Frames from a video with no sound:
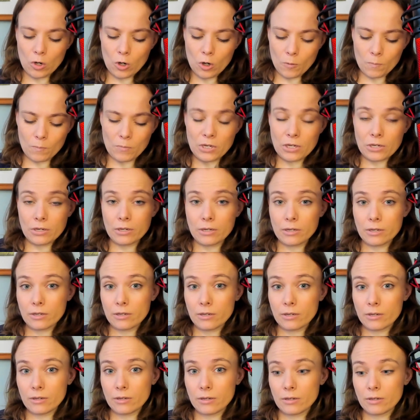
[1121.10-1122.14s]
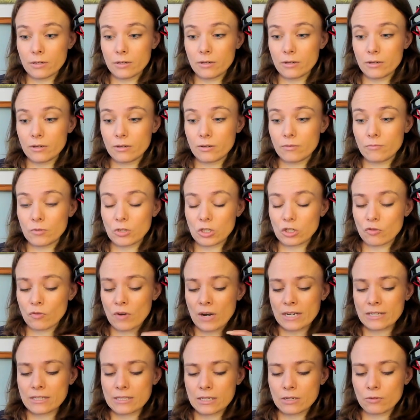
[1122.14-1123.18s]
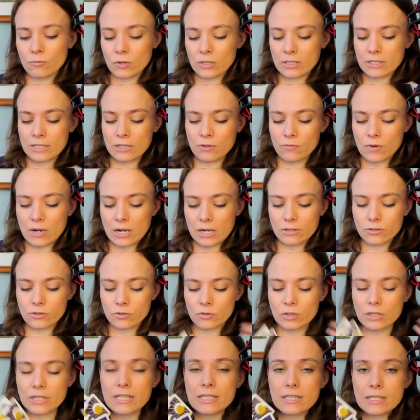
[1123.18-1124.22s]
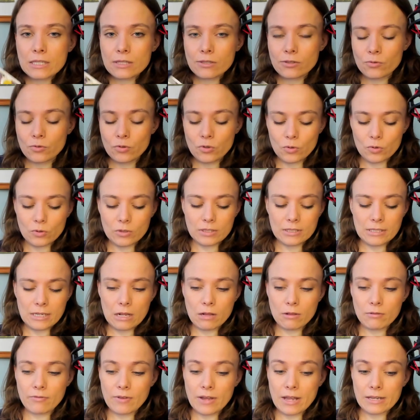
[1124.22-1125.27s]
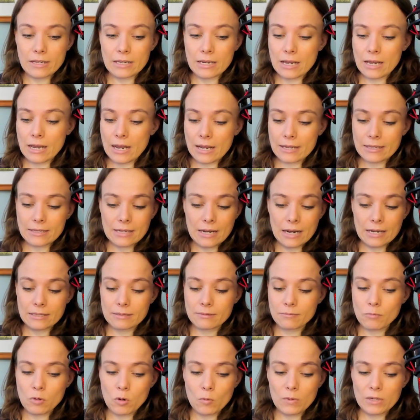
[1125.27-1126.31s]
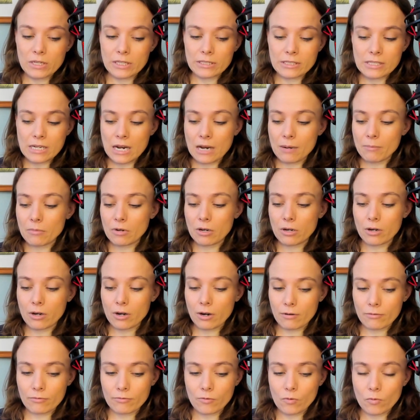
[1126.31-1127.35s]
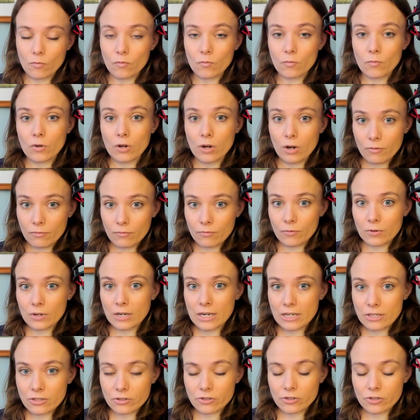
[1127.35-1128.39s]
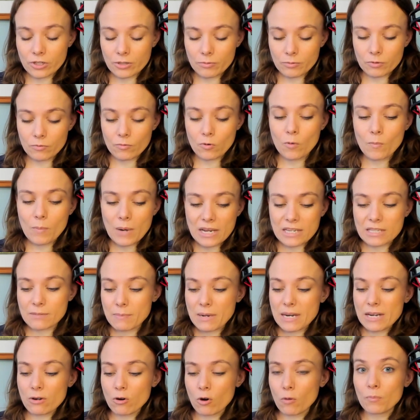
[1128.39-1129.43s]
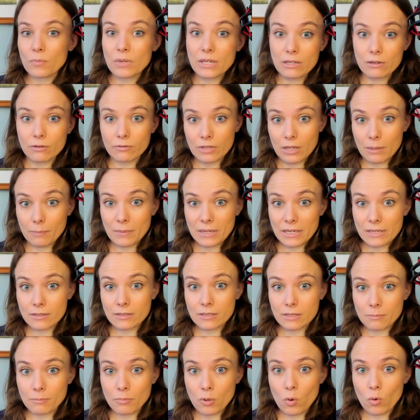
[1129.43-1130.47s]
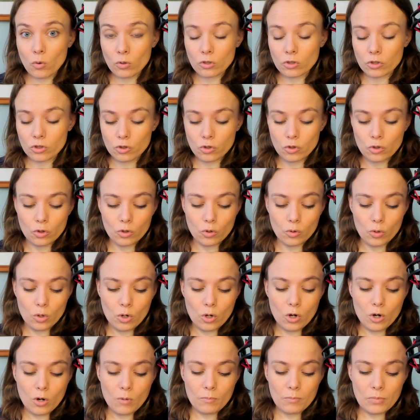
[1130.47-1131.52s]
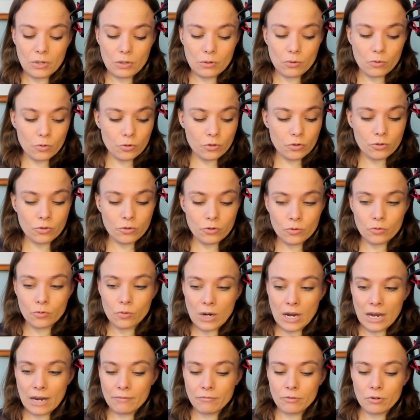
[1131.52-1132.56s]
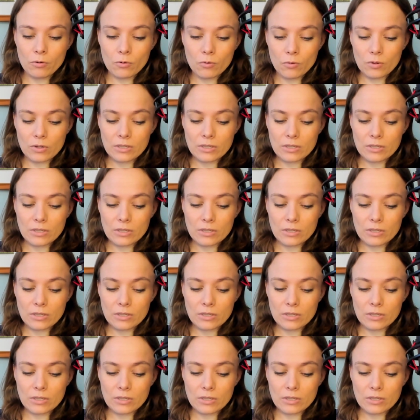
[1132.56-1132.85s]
be retracting once in a while to listen to yourself. And at that moment in time, love relationships, romance may not be of that biggest importance to you, because you have you